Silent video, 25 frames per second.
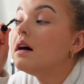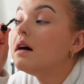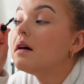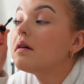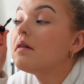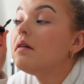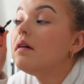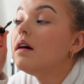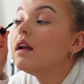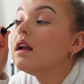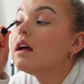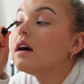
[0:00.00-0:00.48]
I'm
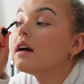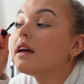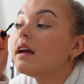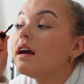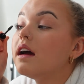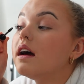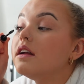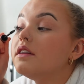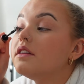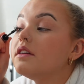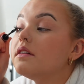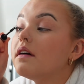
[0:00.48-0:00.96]
quite lucky,
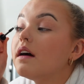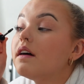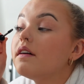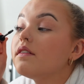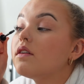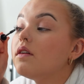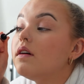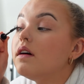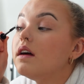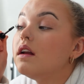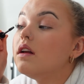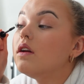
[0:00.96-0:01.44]
I do
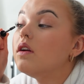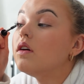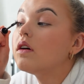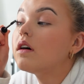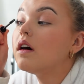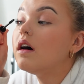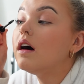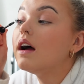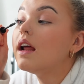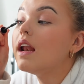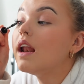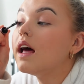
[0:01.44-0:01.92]
have quite long
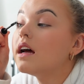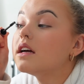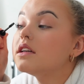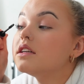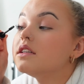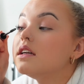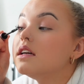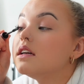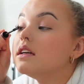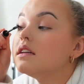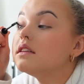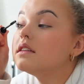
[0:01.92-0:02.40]

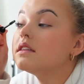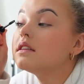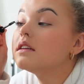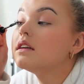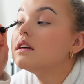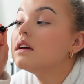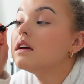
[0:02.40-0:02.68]
eyelashes.